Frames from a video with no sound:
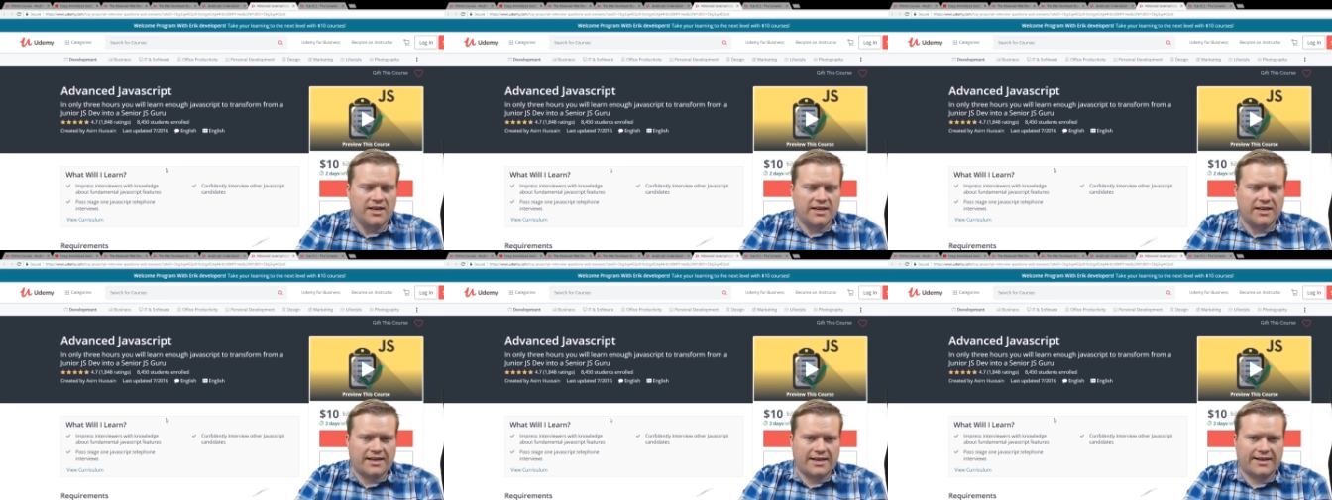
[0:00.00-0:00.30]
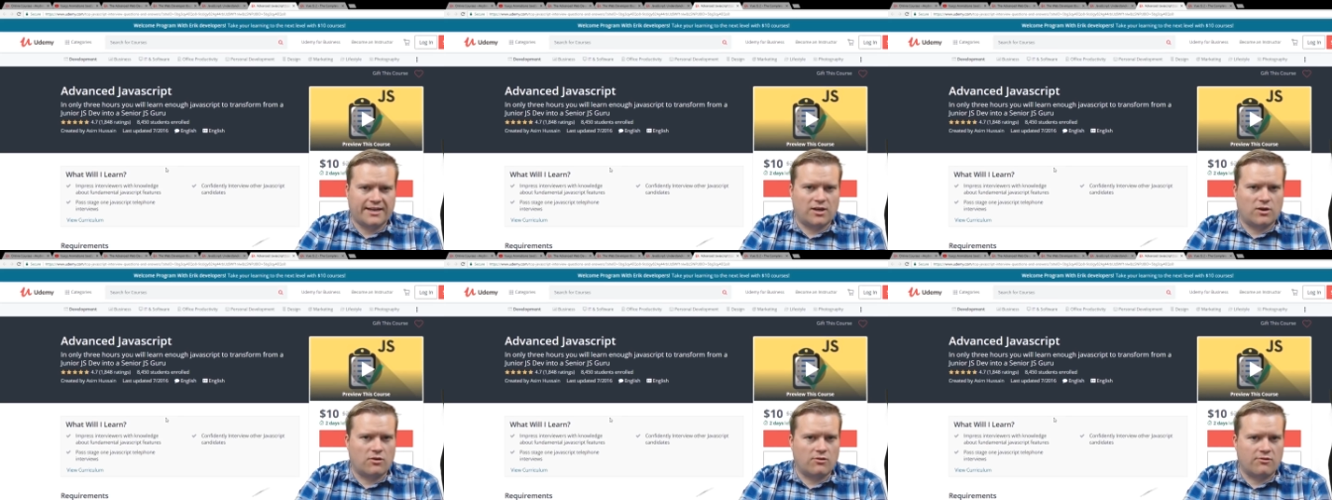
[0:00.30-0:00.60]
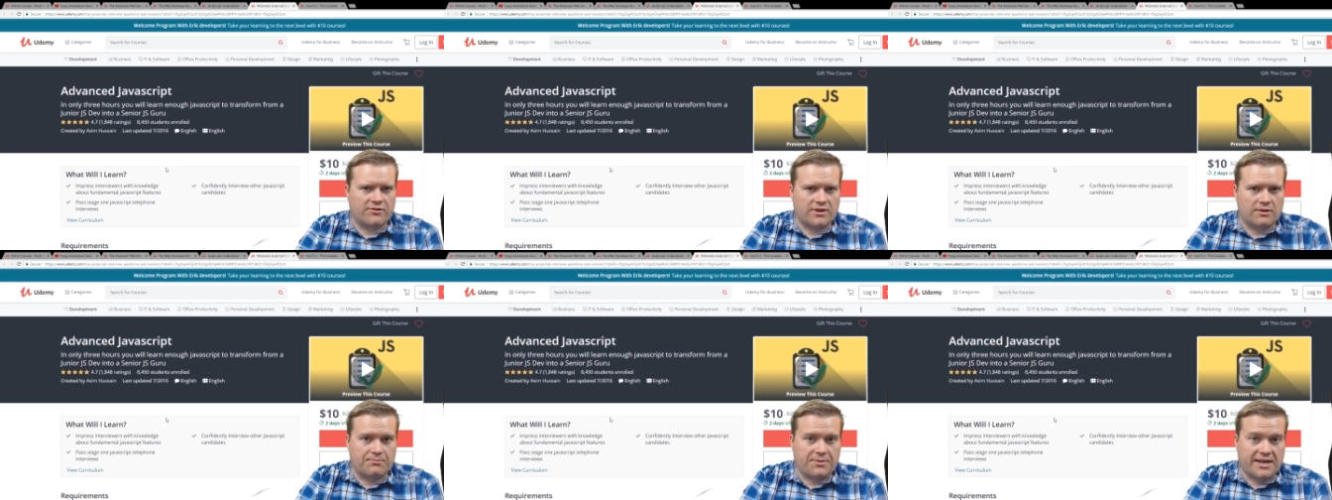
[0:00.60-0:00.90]
kind of go
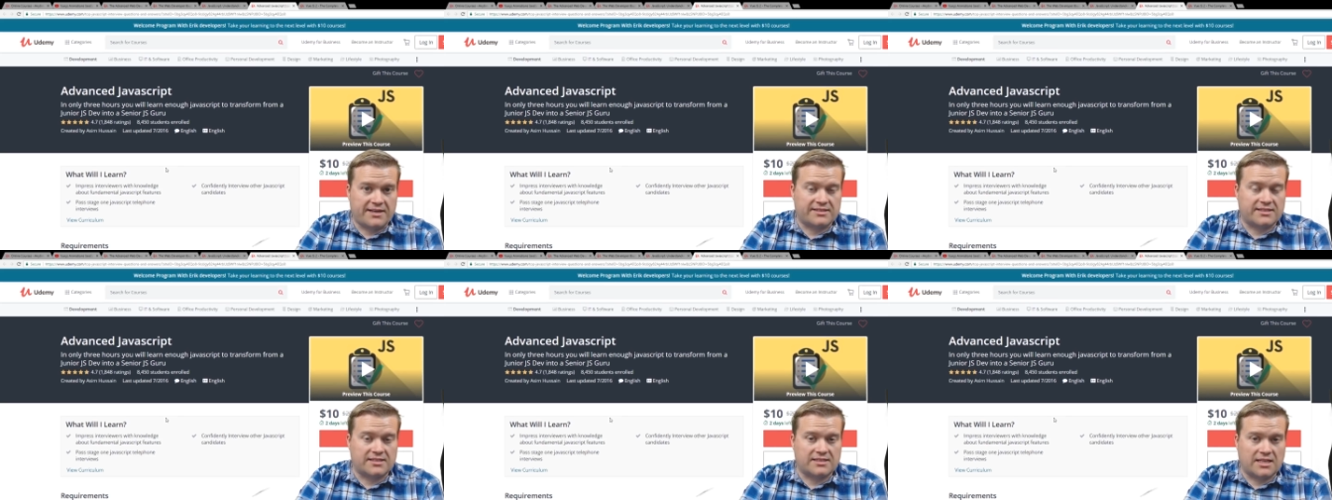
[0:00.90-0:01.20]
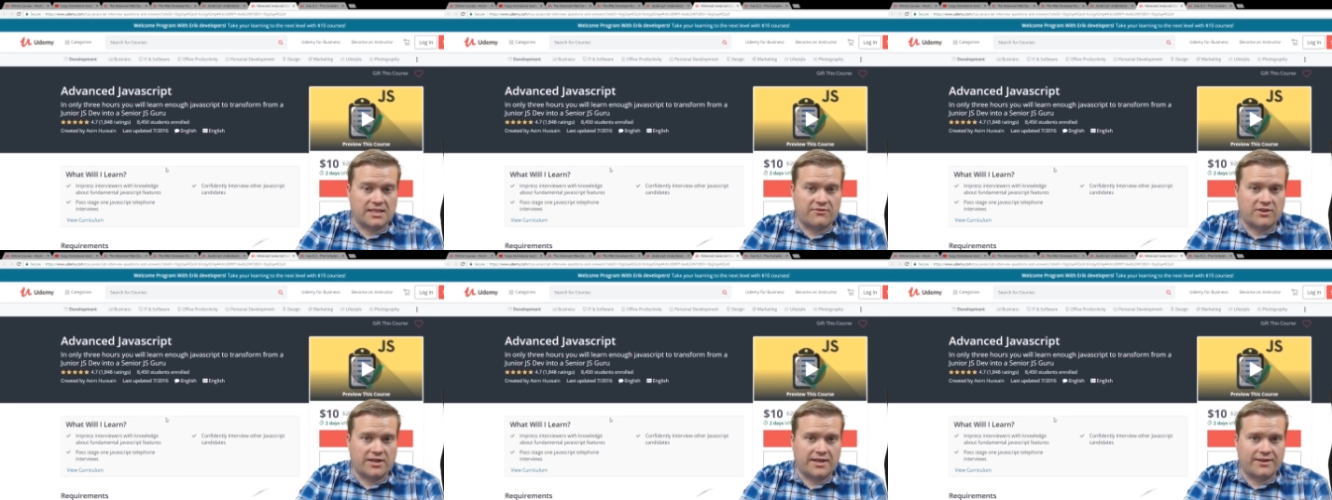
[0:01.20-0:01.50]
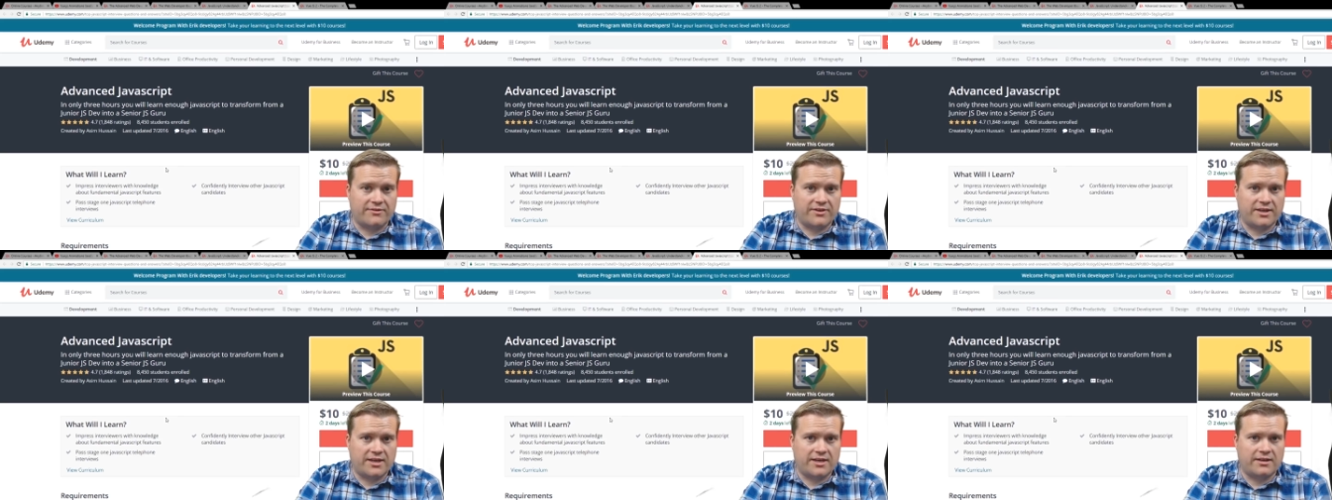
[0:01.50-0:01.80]
over the basics every now
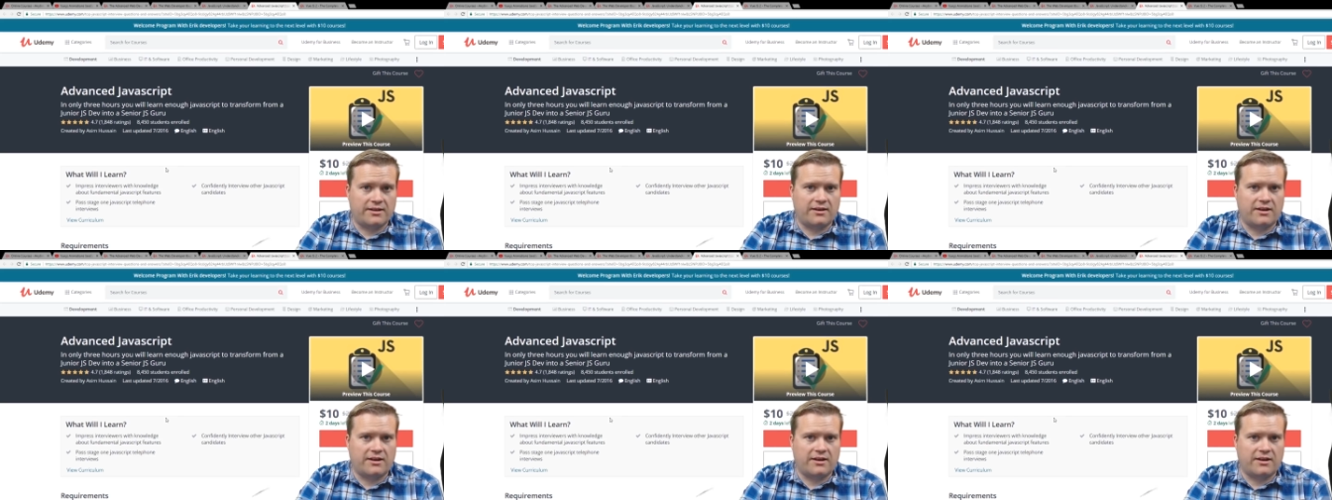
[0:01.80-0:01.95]
and then.